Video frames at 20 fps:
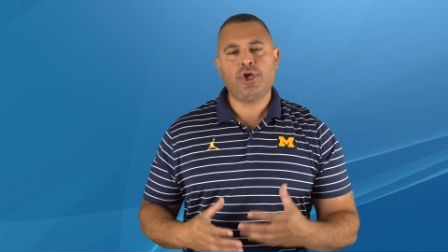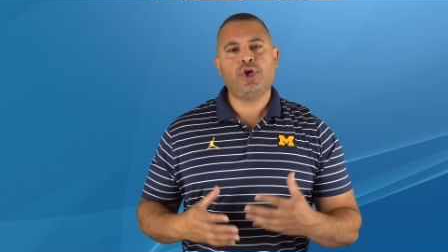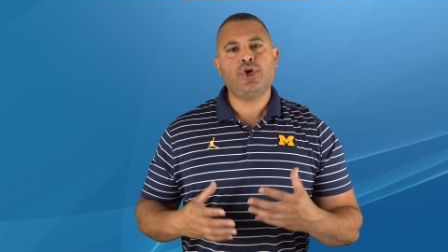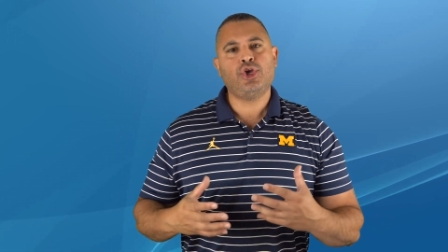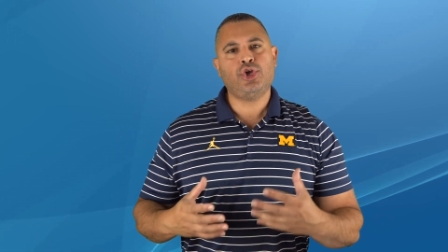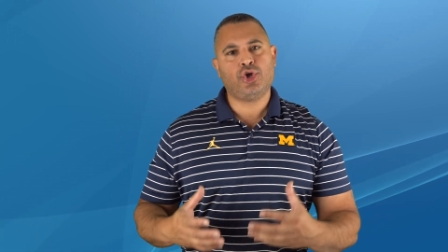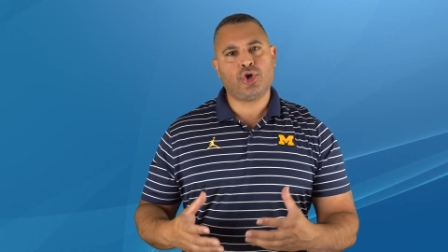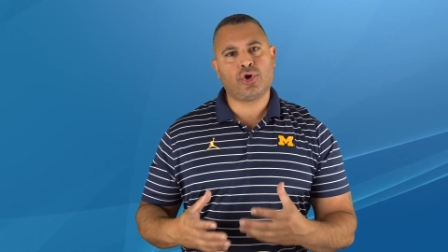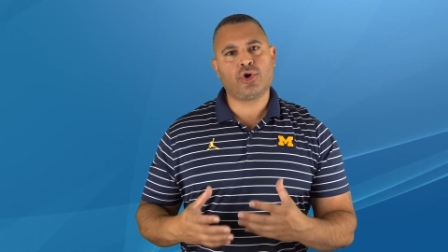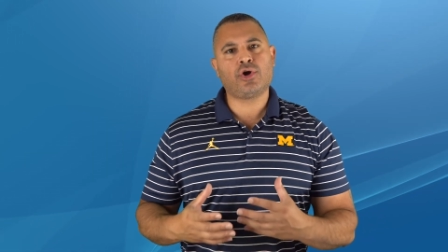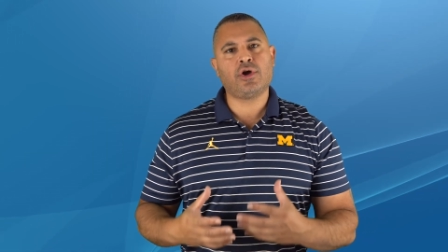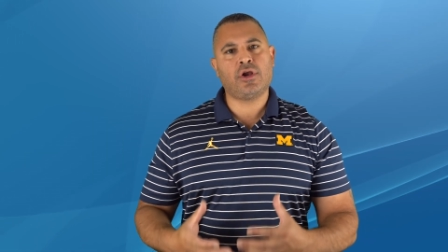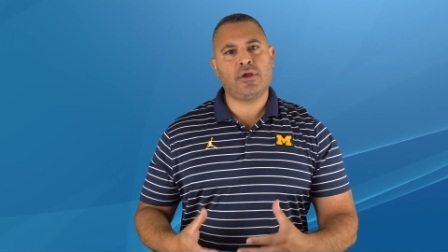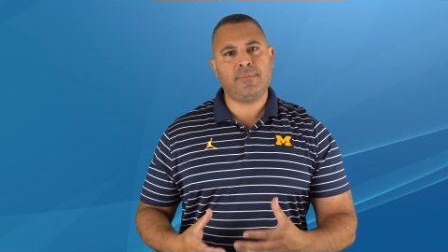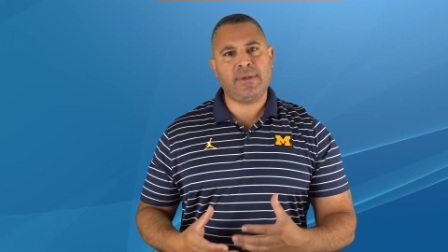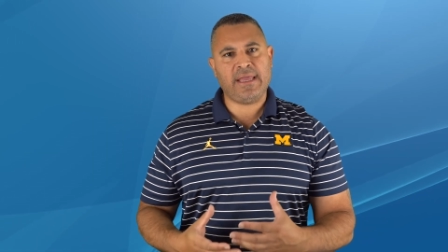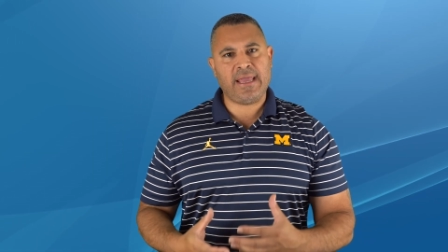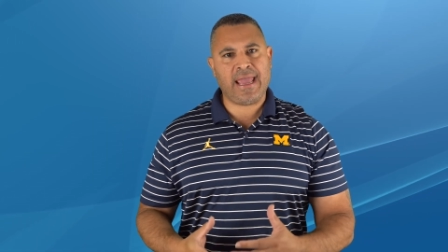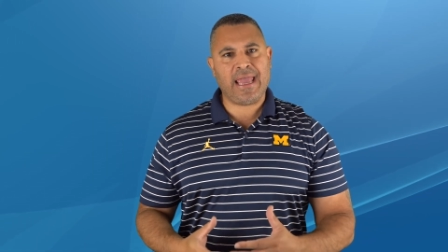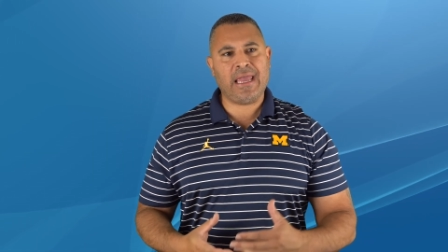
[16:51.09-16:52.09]
you're going to
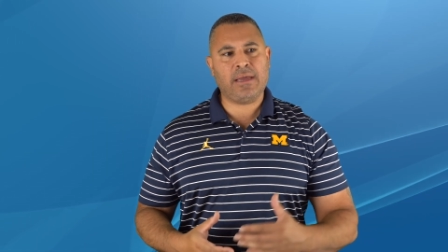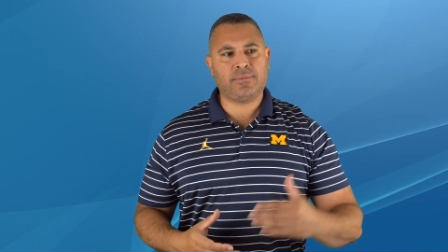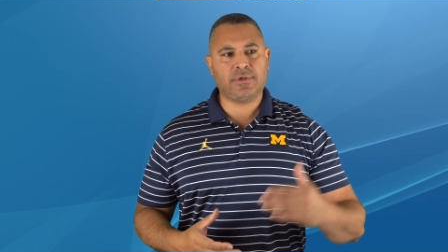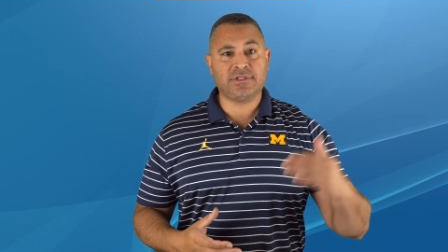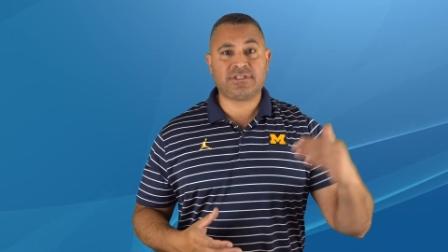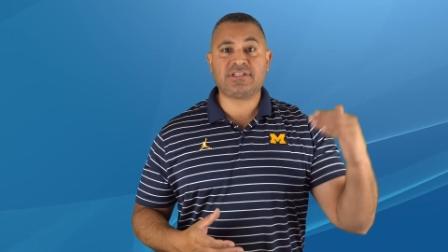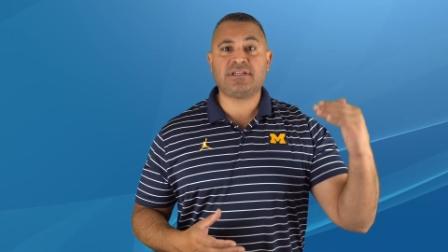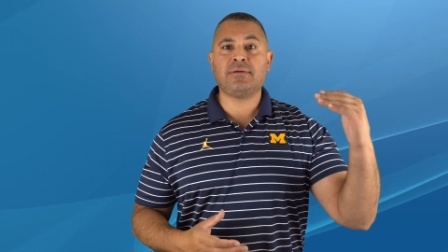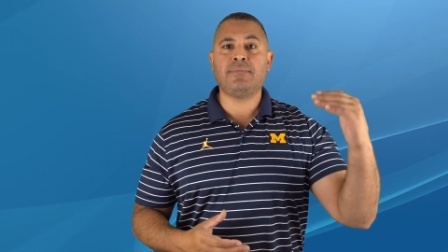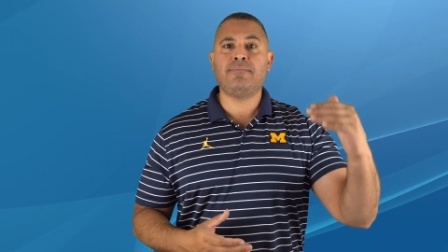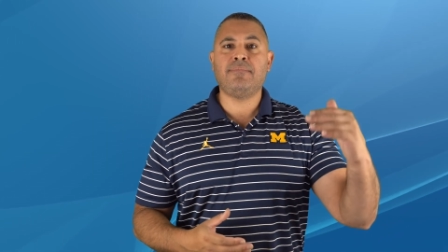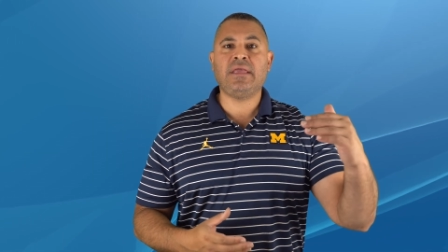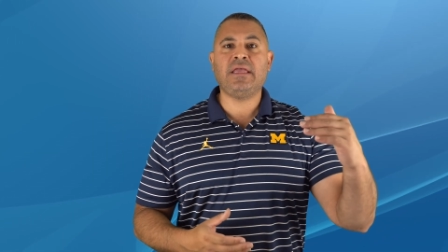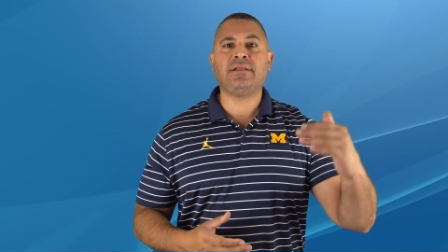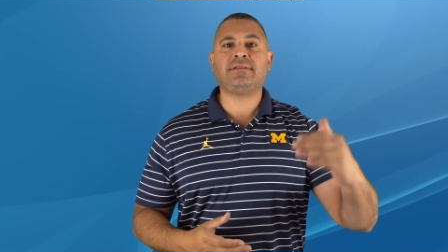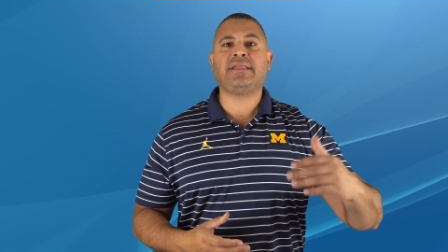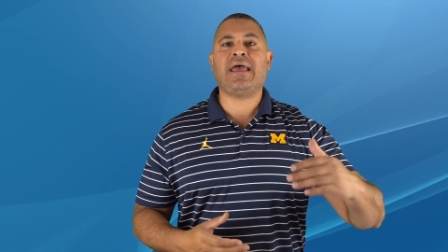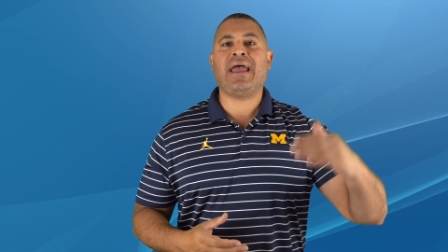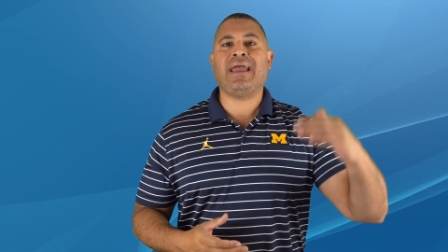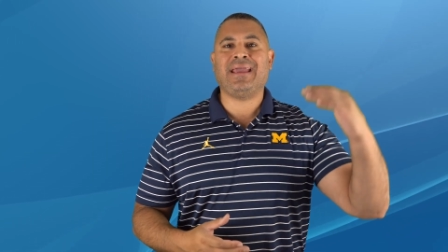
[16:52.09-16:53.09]
be able to
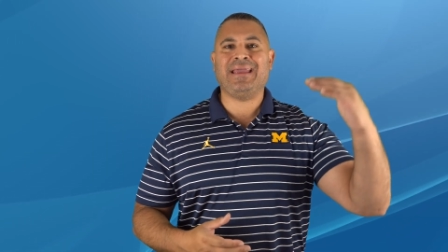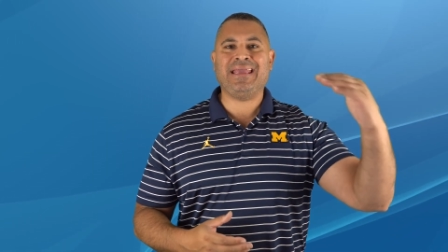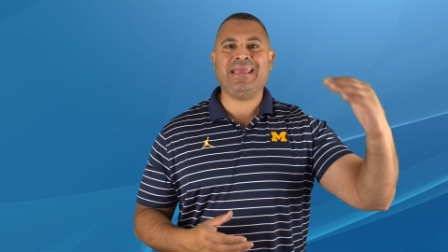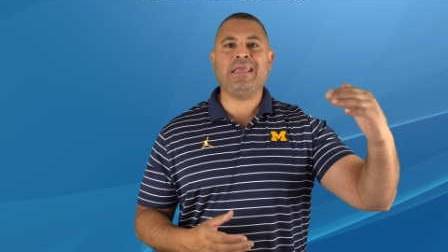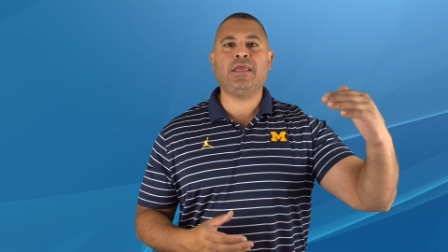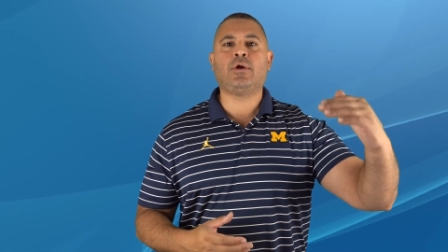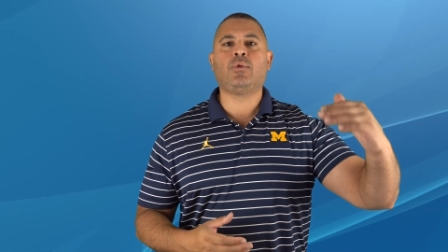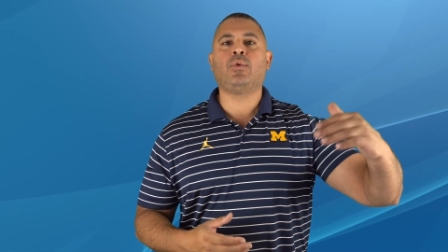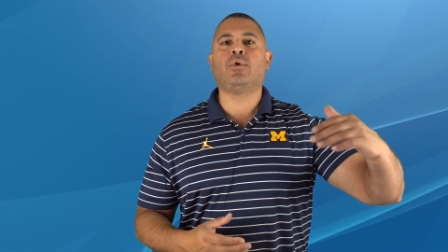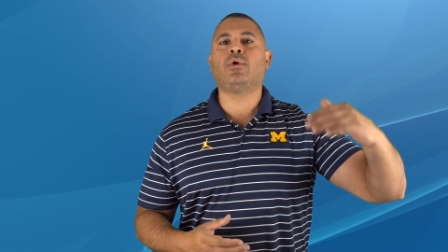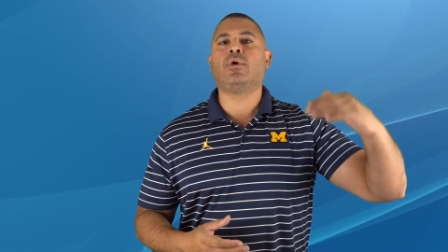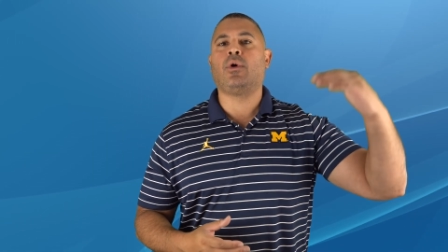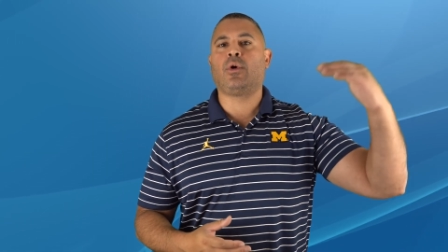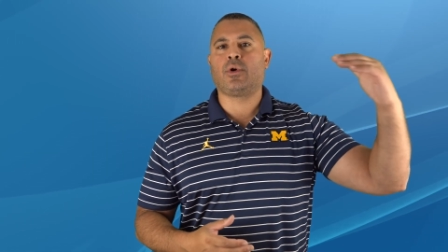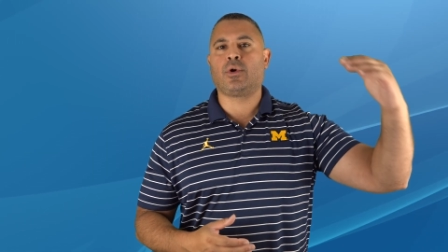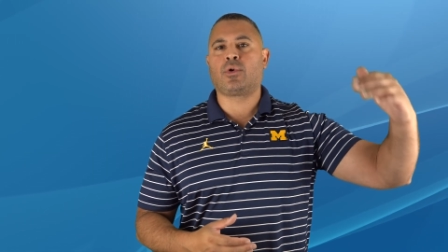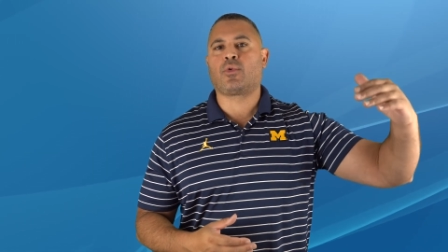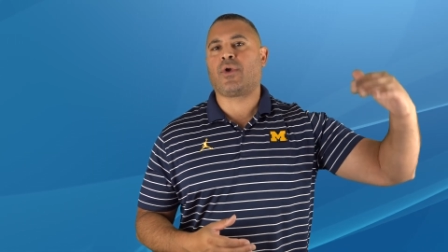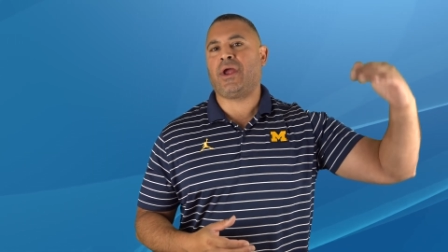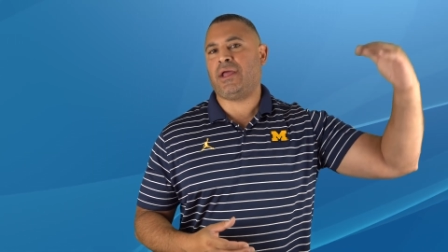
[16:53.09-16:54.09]
meet that equal or
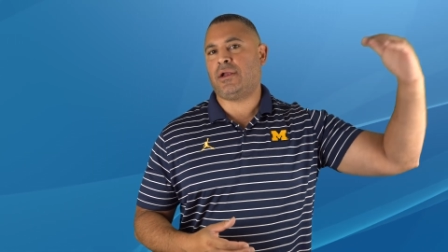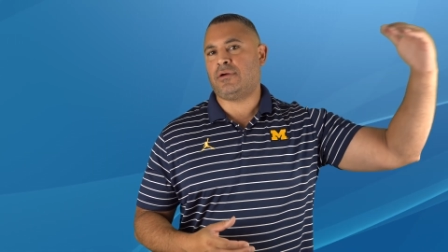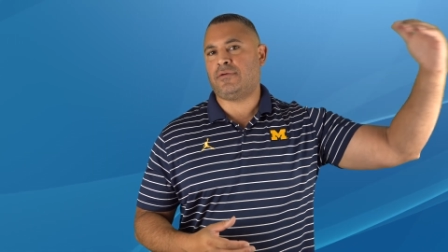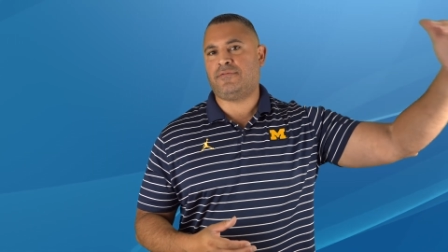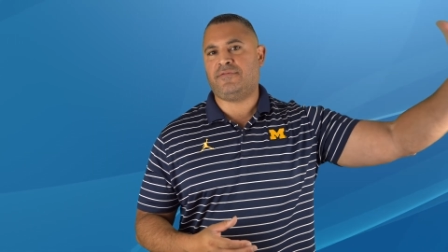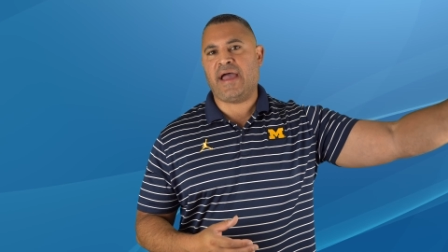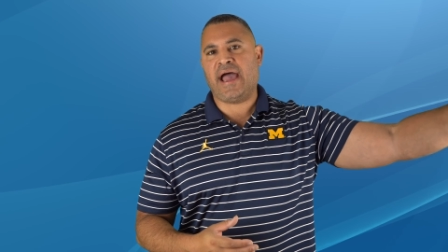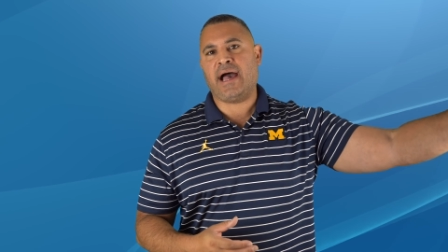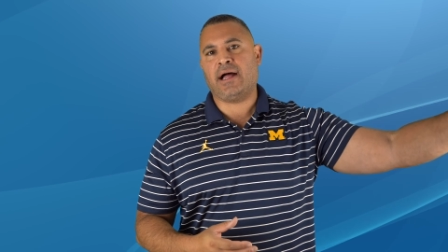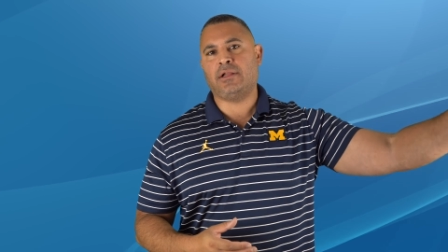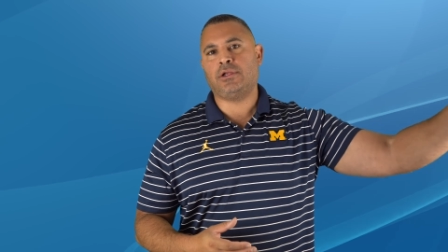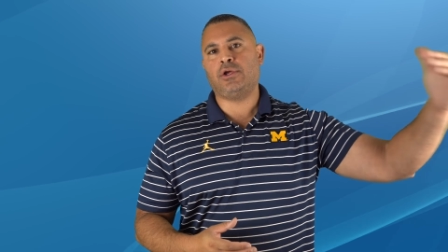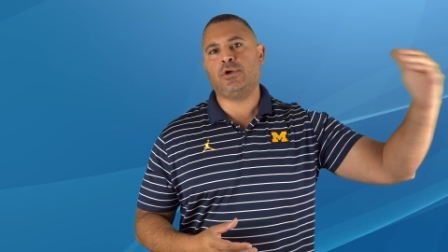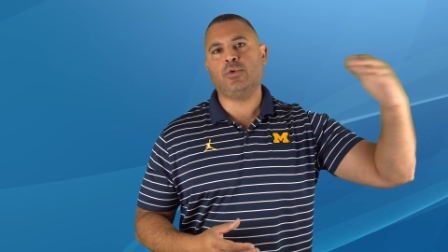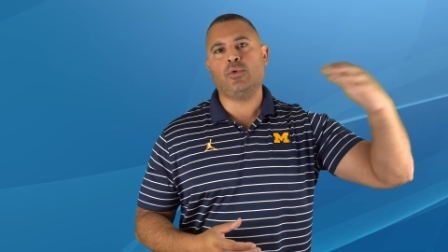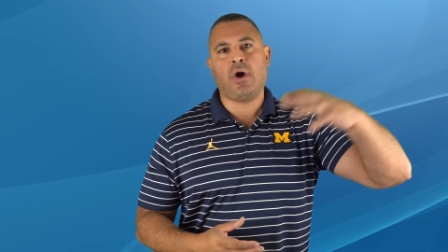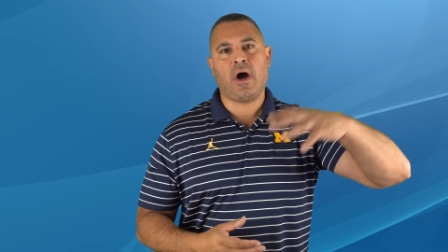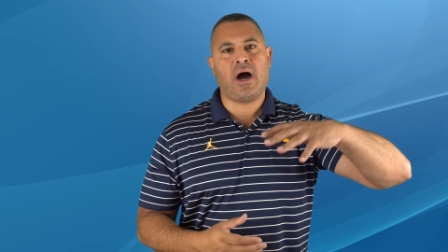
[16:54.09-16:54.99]
greater value